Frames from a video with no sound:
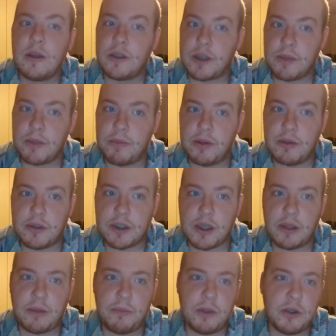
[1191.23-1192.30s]
Some
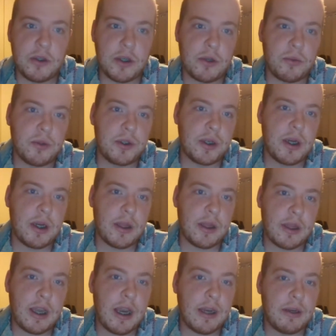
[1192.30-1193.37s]
said the music was
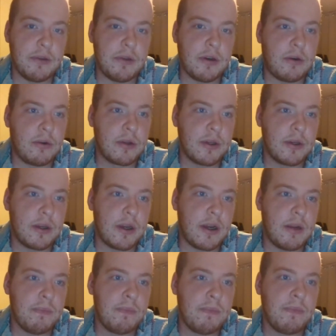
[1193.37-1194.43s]
not that of the olden
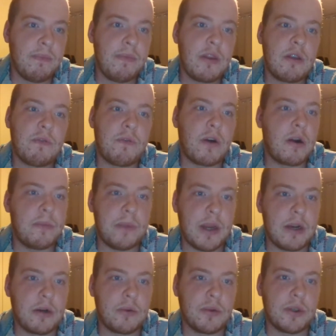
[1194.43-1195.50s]
time. Far
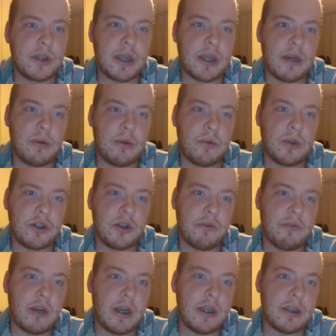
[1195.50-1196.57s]
better was that which
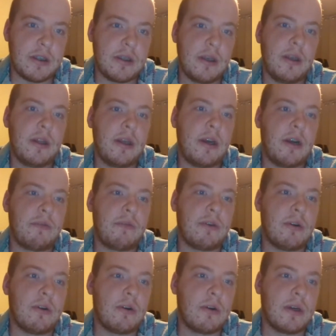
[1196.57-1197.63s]
of nights they
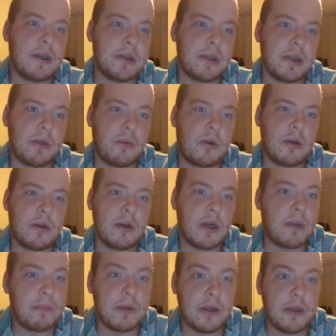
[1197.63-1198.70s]
often heard as they wandered
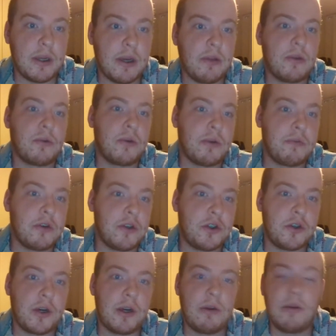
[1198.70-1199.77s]
up and down the river
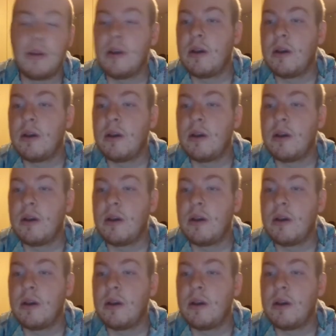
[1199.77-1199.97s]
trail.